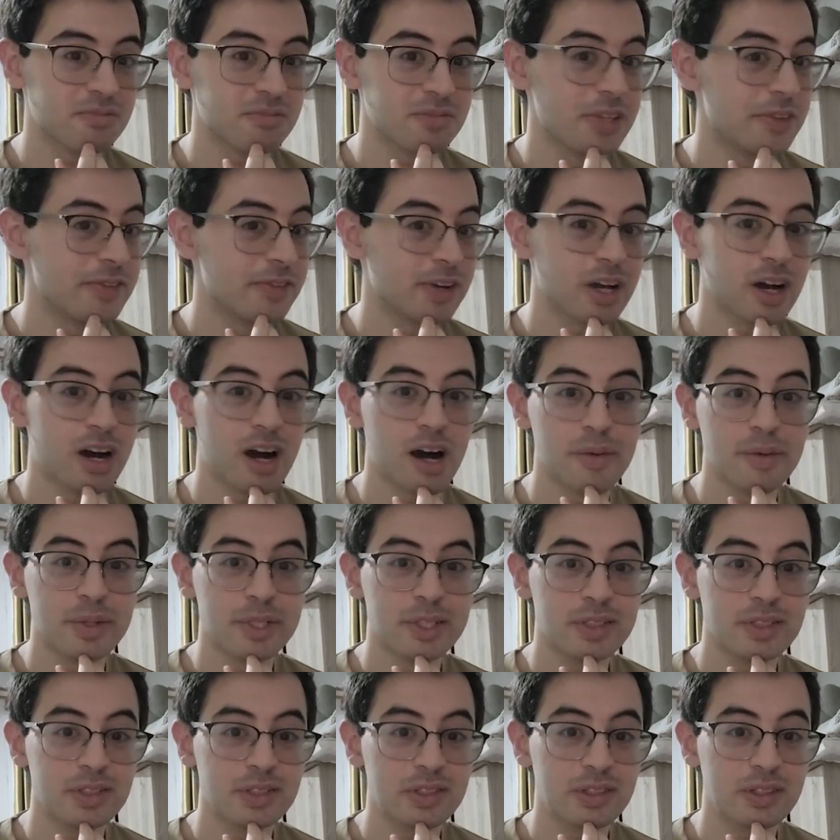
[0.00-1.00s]
leave a
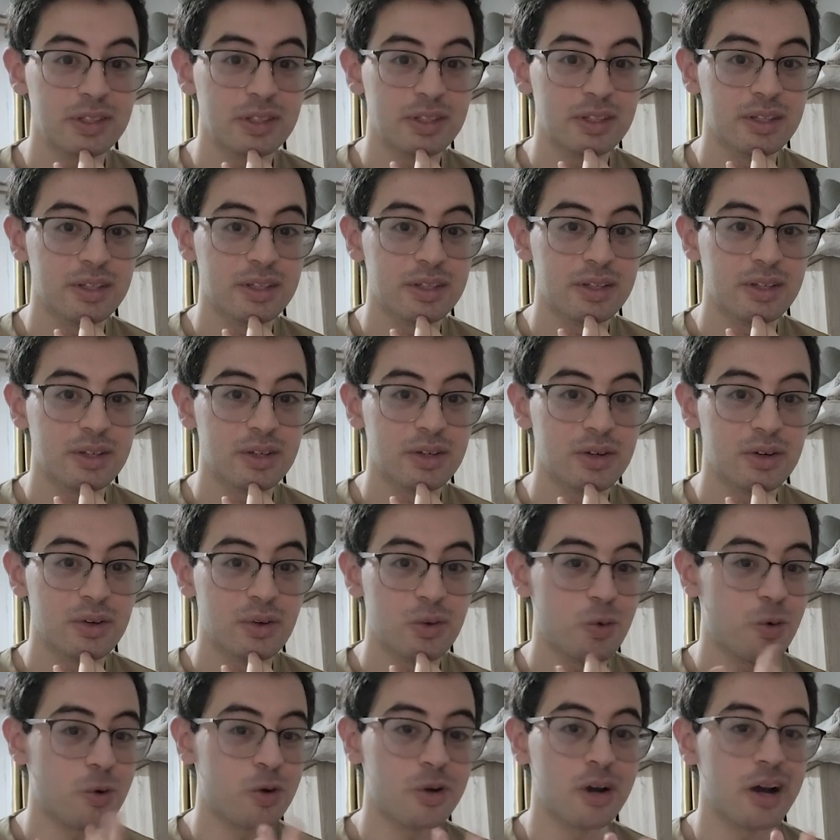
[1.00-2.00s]
comment,
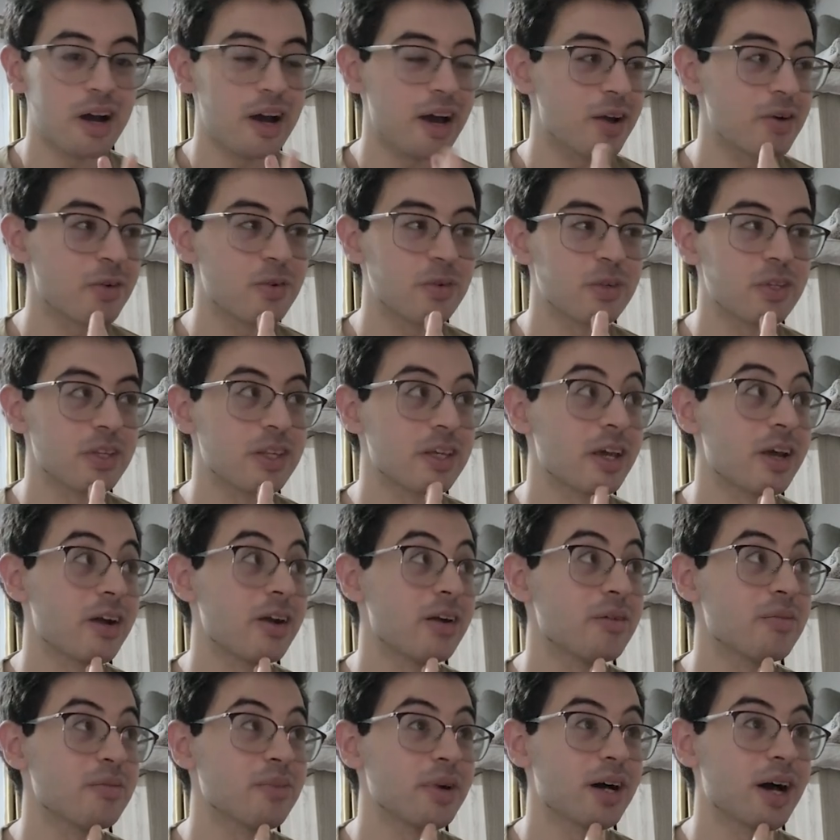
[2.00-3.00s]
or not, I don't really
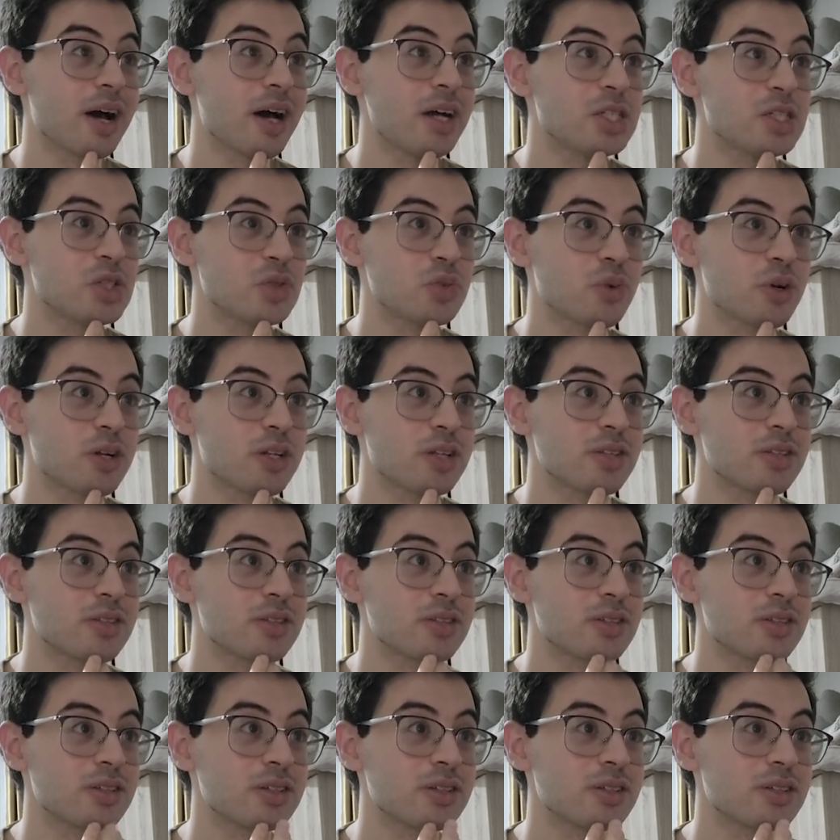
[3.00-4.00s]
care, but I just wanted
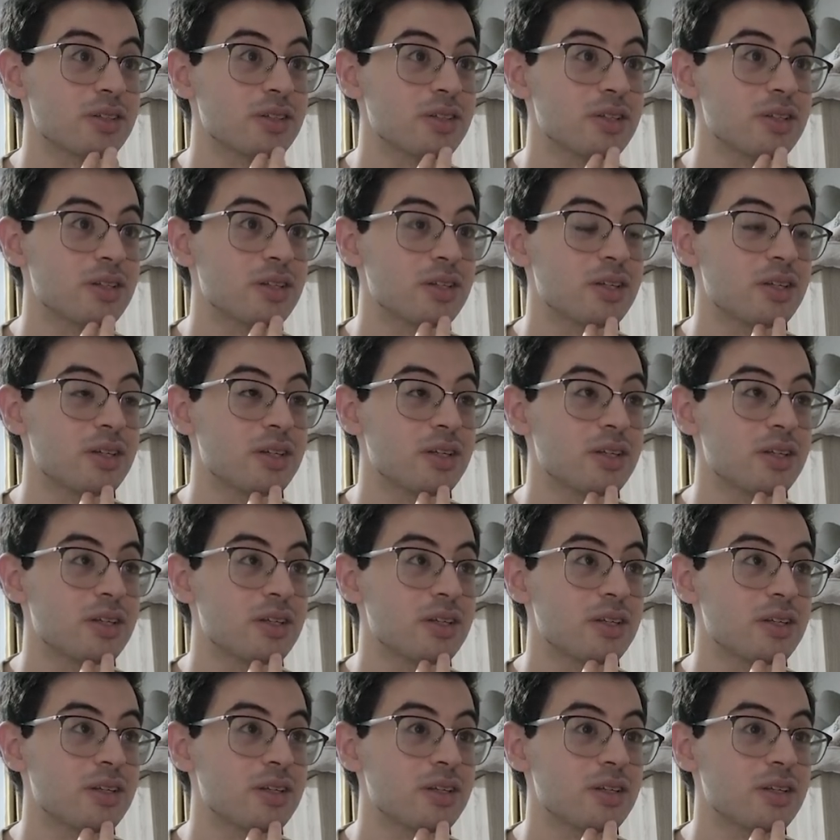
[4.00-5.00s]
to
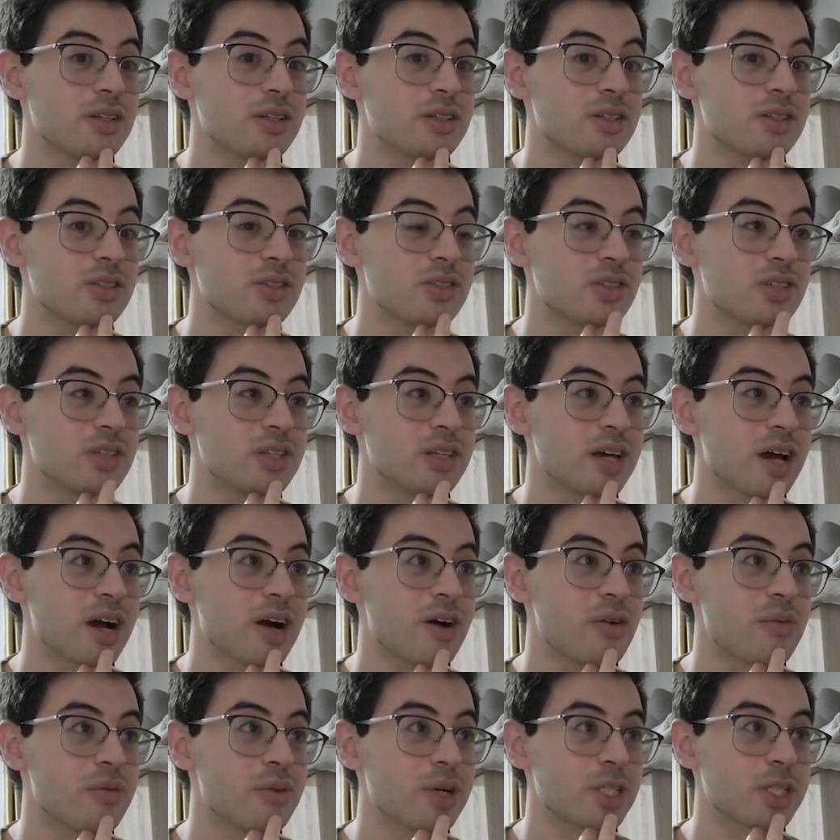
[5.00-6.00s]
see
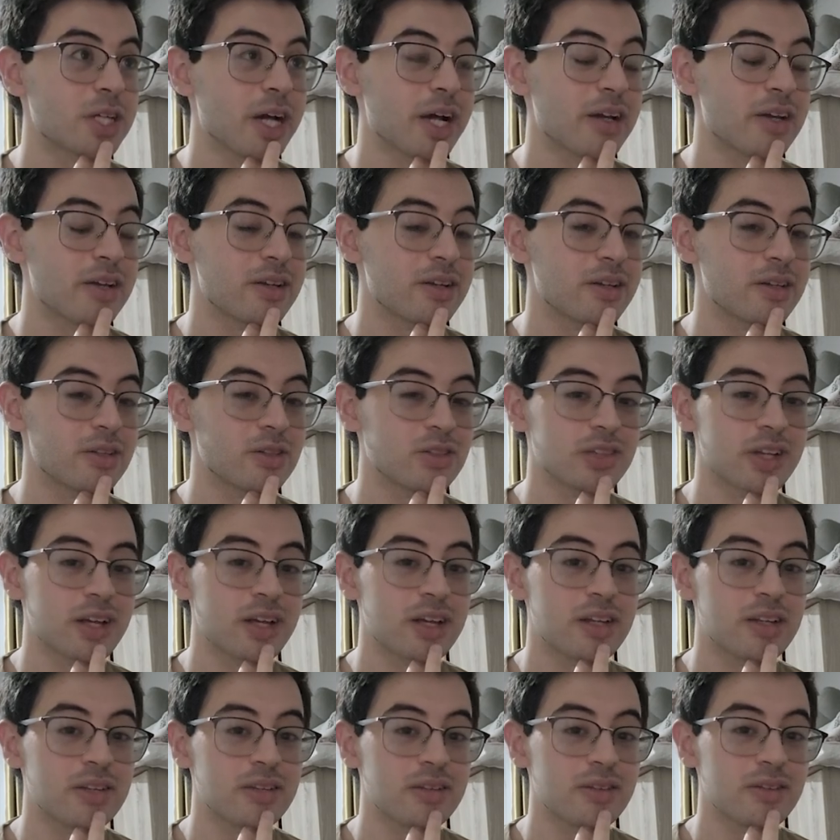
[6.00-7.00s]
how much I could
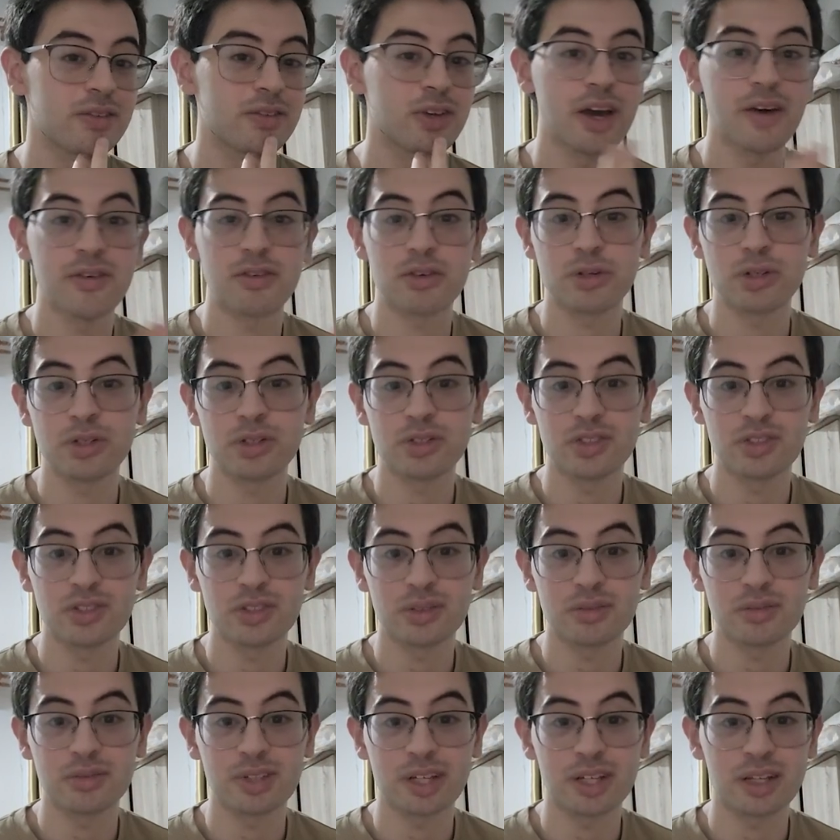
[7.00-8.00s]
understand. If you have
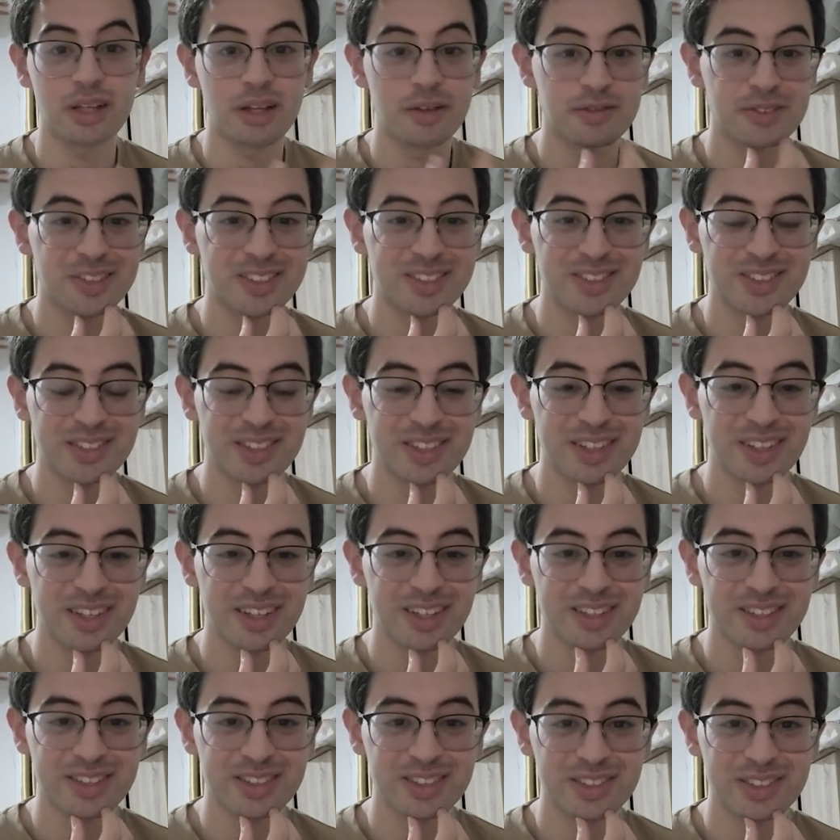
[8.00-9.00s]
criticisms, I'd love to see
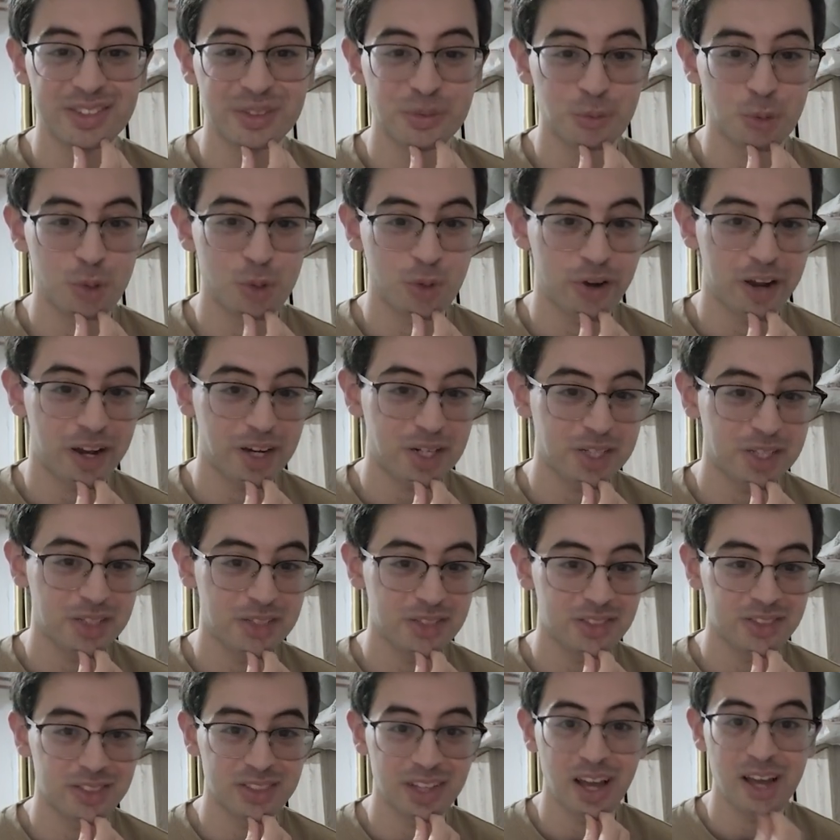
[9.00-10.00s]
some
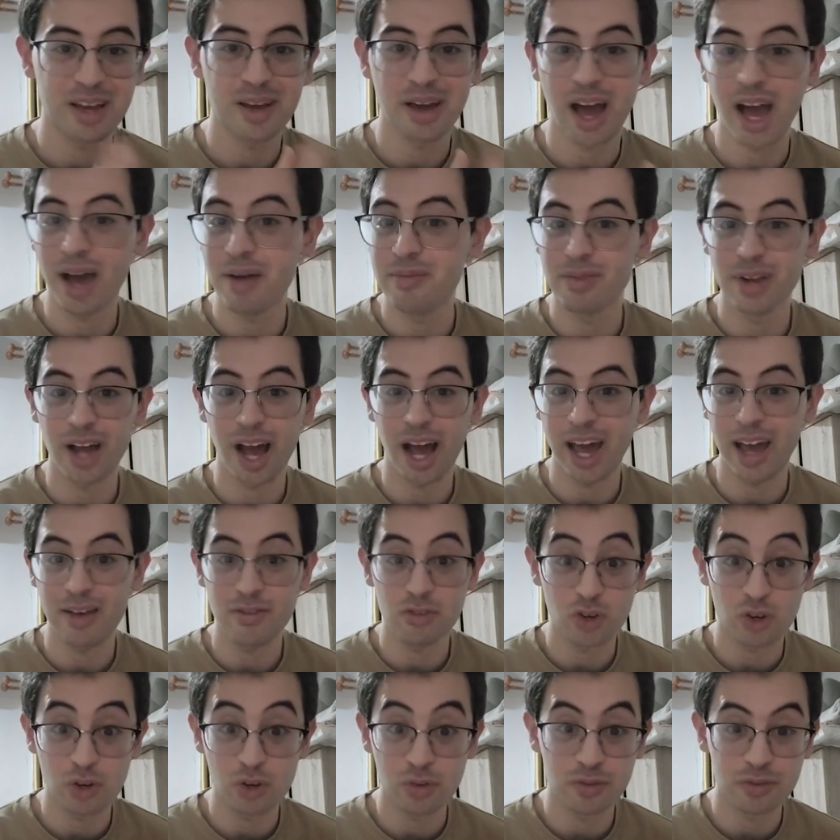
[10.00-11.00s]
corrections, because I
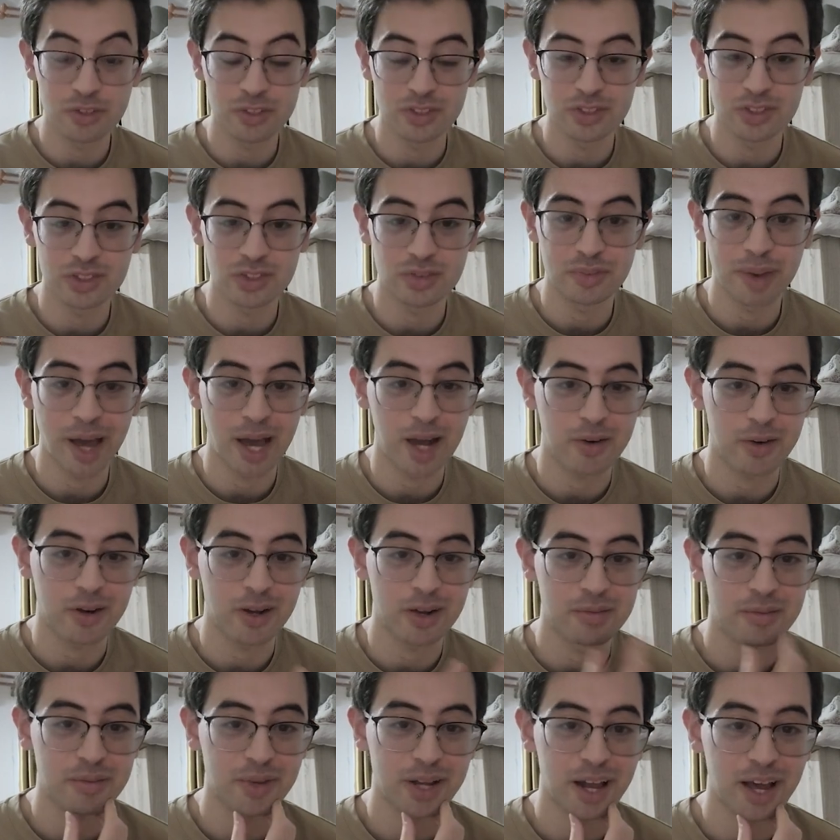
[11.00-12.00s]
have no physics
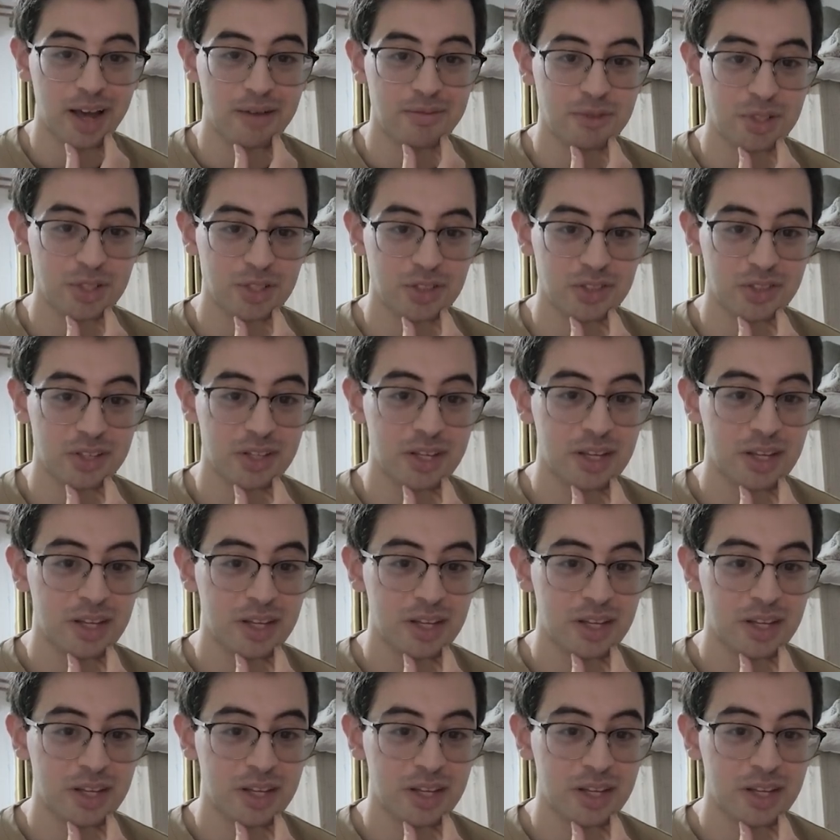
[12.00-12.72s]
background, but I'm just